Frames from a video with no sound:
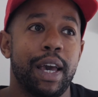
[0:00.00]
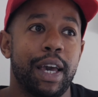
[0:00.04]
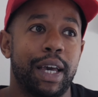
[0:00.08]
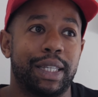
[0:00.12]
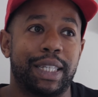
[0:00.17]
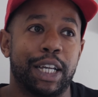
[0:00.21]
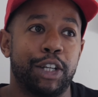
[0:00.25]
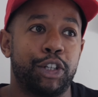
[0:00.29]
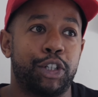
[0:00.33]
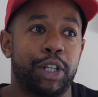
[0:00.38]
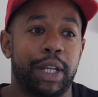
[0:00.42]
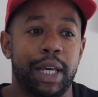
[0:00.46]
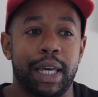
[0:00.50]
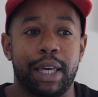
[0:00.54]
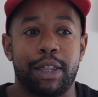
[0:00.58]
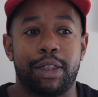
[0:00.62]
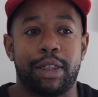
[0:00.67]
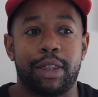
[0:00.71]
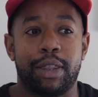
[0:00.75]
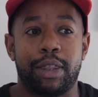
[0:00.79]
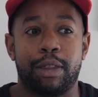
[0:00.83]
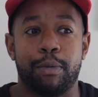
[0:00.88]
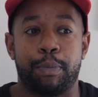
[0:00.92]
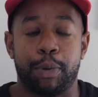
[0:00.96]
Essentially,
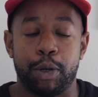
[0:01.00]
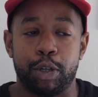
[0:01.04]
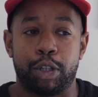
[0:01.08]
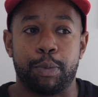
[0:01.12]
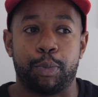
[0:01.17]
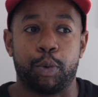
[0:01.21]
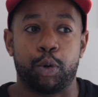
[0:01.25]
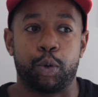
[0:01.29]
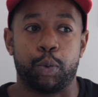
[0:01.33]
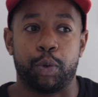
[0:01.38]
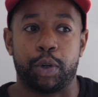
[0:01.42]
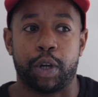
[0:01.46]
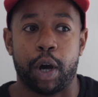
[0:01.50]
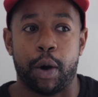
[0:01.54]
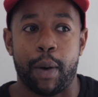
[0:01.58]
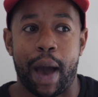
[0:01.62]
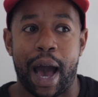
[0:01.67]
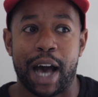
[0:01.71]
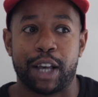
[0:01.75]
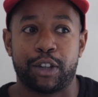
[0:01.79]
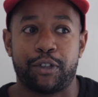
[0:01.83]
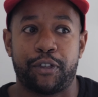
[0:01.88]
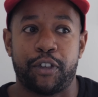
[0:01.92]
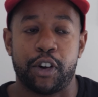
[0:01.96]
the booster board would go
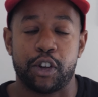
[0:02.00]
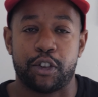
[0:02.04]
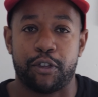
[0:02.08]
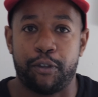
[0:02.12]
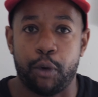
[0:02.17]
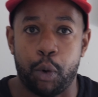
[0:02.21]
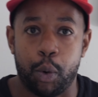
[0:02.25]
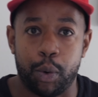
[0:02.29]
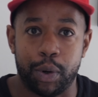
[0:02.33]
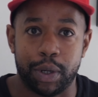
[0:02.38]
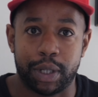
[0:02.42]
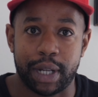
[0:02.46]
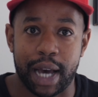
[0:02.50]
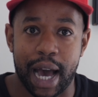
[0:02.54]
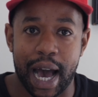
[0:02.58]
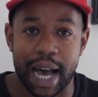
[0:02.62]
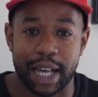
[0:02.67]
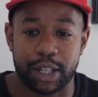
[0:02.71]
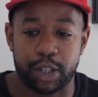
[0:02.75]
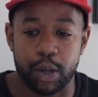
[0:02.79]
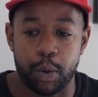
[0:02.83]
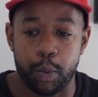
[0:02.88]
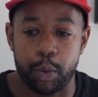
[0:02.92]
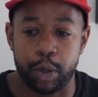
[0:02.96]
as fast forward
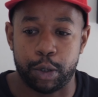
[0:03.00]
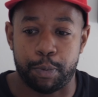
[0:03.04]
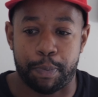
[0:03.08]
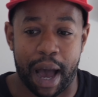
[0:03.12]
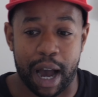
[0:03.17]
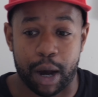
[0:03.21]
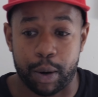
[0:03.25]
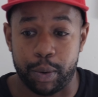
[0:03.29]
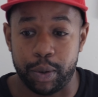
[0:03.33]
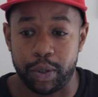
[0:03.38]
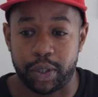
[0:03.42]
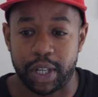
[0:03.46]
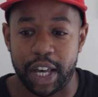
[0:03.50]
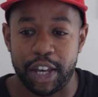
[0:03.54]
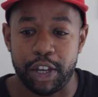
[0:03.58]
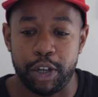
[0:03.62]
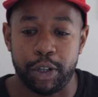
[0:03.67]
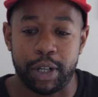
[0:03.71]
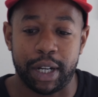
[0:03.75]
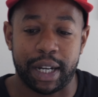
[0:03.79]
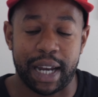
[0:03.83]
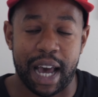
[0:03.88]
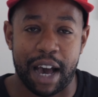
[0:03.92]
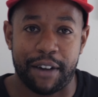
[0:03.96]
as it would backwards, and you
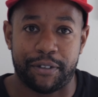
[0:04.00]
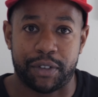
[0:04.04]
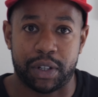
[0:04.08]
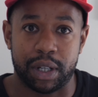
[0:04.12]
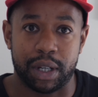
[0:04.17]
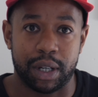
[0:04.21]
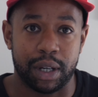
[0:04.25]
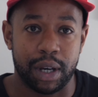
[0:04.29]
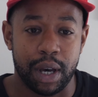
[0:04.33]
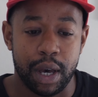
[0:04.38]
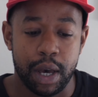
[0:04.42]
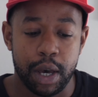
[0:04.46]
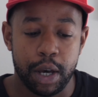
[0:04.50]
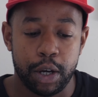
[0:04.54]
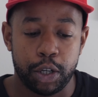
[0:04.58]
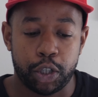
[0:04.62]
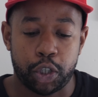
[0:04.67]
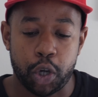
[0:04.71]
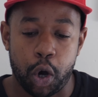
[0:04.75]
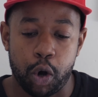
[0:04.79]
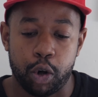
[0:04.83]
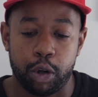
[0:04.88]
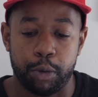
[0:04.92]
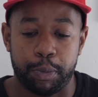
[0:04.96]
didn't have to
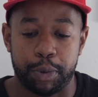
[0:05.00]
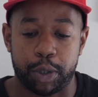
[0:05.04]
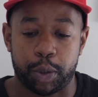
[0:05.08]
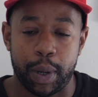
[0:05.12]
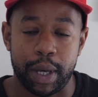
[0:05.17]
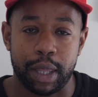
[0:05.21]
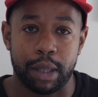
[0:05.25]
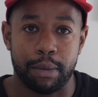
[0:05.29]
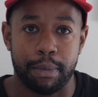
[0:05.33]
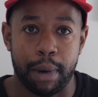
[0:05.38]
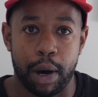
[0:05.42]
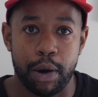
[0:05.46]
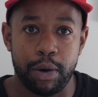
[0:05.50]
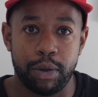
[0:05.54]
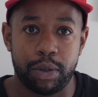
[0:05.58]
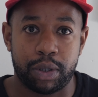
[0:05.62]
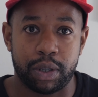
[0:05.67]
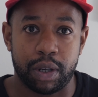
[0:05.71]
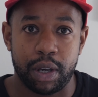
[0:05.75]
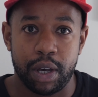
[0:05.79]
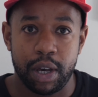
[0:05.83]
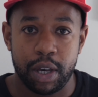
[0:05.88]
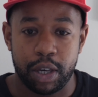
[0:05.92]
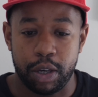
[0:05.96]
toggle between the
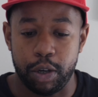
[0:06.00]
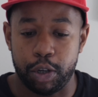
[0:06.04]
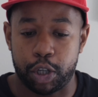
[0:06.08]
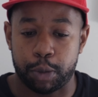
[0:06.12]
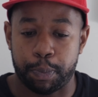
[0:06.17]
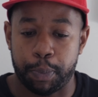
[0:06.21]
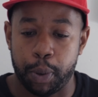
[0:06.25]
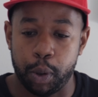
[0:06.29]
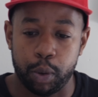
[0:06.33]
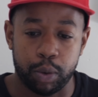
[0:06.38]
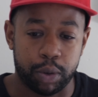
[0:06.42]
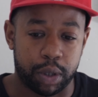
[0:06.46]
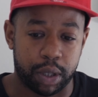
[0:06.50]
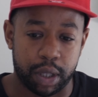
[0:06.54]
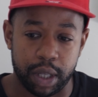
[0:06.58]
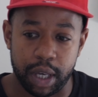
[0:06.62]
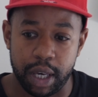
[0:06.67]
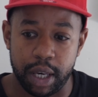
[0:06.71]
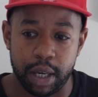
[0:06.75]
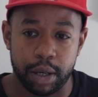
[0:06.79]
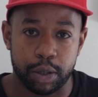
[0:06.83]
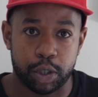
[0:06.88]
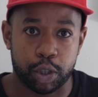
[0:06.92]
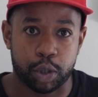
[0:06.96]
modes. You just pulled
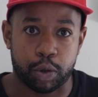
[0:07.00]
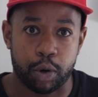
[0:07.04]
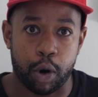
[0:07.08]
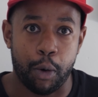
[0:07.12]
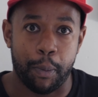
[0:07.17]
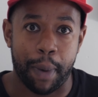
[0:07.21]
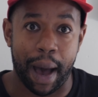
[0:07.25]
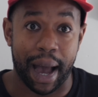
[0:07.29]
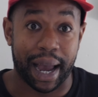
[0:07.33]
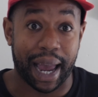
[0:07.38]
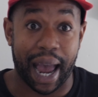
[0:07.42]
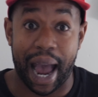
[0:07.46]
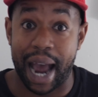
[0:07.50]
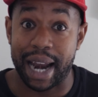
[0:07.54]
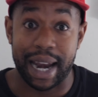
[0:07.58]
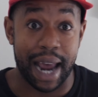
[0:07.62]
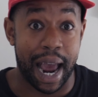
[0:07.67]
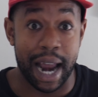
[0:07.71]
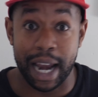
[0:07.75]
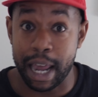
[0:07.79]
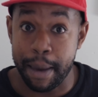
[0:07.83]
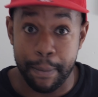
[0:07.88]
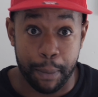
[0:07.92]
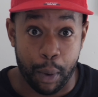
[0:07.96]
the scroll back at
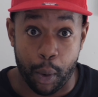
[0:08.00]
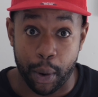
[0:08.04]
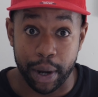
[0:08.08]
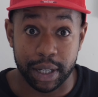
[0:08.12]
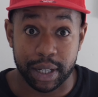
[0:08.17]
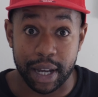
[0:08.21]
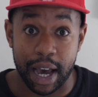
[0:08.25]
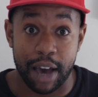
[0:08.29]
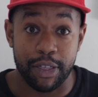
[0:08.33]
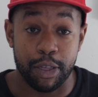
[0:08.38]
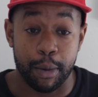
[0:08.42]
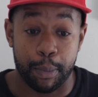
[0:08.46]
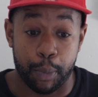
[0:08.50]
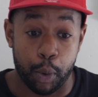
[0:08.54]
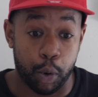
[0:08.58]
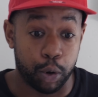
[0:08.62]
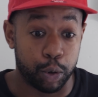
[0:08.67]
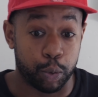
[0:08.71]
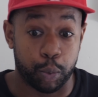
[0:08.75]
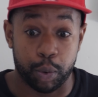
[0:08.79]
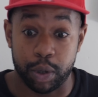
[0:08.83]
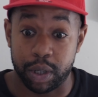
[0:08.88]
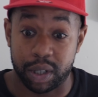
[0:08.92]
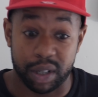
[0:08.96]
any point and the
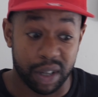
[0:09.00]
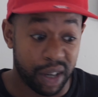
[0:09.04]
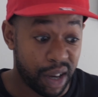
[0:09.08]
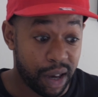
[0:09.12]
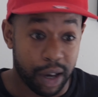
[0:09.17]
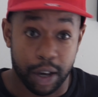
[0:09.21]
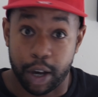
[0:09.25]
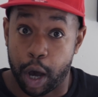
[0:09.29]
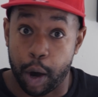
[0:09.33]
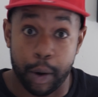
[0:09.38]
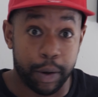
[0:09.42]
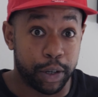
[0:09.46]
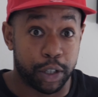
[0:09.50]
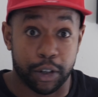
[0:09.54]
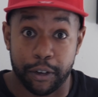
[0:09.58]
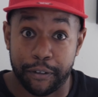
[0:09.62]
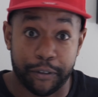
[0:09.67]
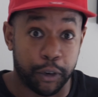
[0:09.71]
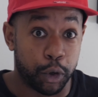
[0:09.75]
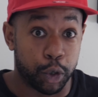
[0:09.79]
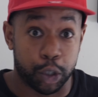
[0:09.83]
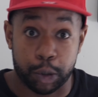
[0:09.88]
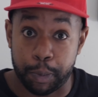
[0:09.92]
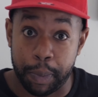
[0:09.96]
board would go into
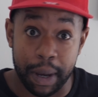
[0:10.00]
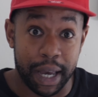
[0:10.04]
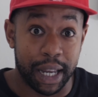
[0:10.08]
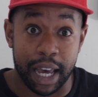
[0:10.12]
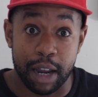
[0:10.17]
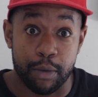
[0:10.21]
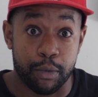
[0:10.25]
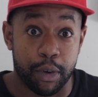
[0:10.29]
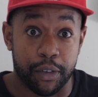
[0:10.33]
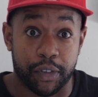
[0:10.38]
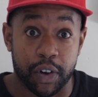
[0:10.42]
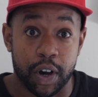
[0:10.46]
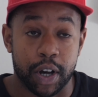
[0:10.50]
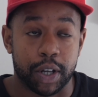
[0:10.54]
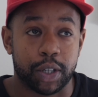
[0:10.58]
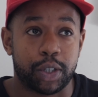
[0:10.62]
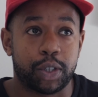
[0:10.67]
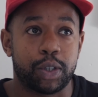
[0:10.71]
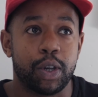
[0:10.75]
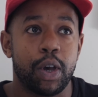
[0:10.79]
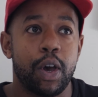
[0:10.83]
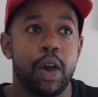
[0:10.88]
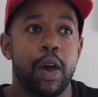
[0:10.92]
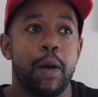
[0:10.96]
full speed in
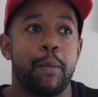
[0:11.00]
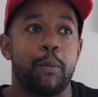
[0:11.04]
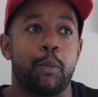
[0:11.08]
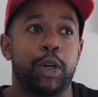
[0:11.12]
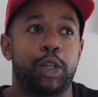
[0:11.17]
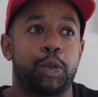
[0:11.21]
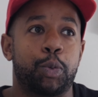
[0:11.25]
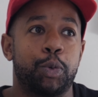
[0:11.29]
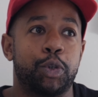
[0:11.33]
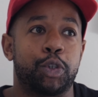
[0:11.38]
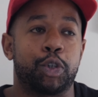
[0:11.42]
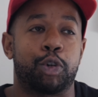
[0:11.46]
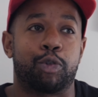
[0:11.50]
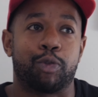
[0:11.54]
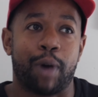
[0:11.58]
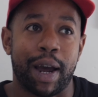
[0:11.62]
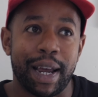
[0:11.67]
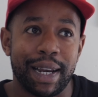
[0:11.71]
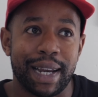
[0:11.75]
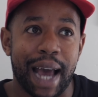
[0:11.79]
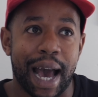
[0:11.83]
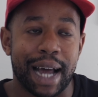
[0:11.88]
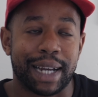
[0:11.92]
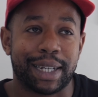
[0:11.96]
reverse, which was
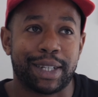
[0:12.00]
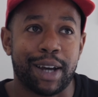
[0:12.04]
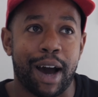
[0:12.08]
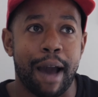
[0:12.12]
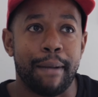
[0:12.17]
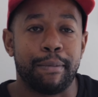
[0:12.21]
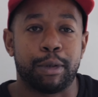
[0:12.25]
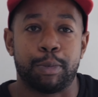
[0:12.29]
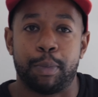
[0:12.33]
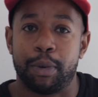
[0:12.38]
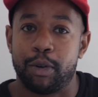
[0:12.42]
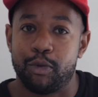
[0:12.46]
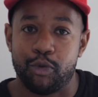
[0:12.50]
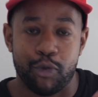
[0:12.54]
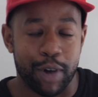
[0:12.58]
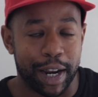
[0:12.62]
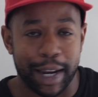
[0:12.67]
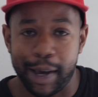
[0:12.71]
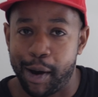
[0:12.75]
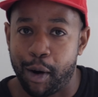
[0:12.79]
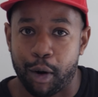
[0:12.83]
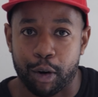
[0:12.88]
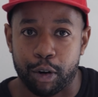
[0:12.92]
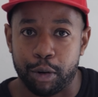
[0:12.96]
great at times, but
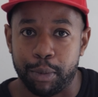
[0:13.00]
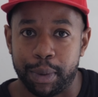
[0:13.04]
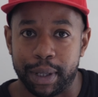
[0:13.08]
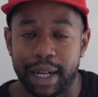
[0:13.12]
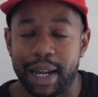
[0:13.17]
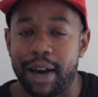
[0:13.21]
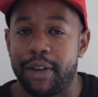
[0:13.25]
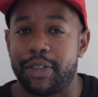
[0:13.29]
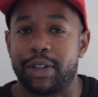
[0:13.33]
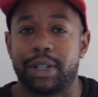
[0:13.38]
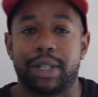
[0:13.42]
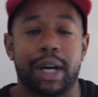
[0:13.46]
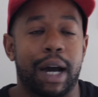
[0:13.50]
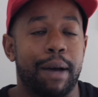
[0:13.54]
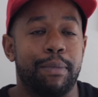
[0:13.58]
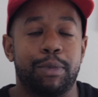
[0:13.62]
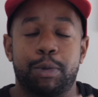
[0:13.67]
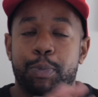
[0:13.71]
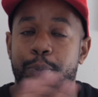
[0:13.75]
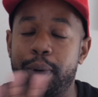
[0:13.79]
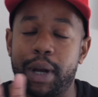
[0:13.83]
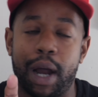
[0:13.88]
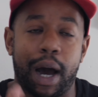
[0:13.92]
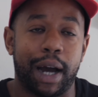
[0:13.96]
really horrible at other times.
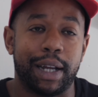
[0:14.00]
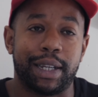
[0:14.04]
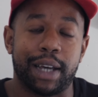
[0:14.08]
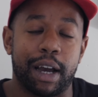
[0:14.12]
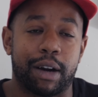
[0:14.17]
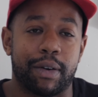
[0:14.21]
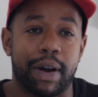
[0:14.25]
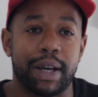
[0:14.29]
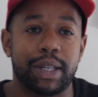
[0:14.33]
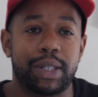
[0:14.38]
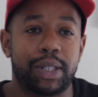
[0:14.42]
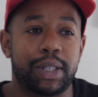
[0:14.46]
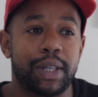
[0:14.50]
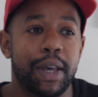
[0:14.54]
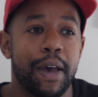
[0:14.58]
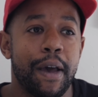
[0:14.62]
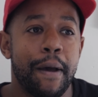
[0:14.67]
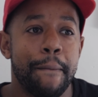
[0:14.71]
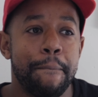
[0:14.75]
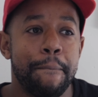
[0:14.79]
But I digress.